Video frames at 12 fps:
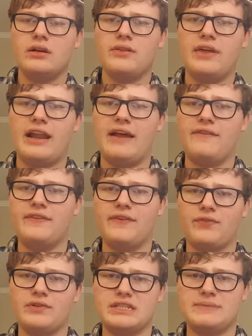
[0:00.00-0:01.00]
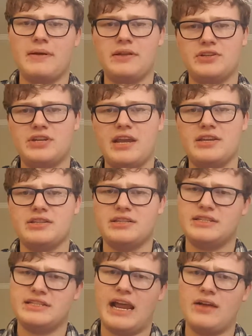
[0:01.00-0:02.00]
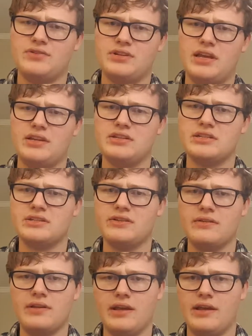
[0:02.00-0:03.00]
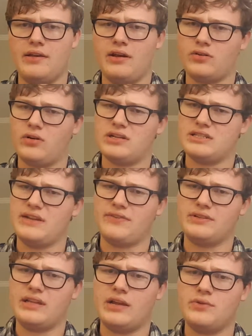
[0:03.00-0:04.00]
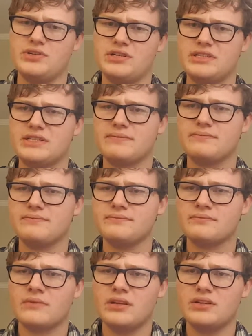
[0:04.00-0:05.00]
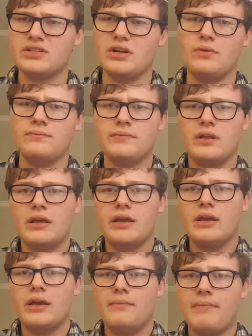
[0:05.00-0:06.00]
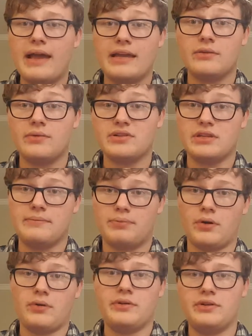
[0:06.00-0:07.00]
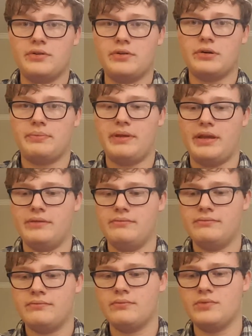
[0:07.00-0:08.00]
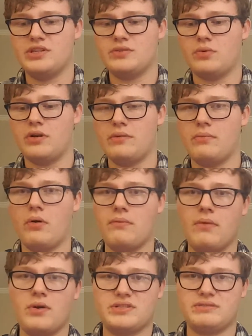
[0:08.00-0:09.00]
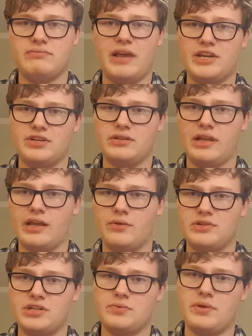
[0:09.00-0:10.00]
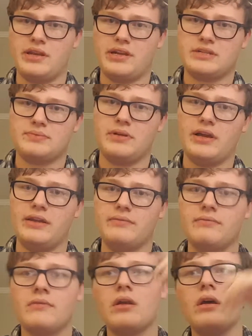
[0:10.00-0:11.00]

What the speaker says: that have different spelling changes and sound changes across different languages. So, back originally in Proto-Indo-European, which is one of the most ancient languages we can explain,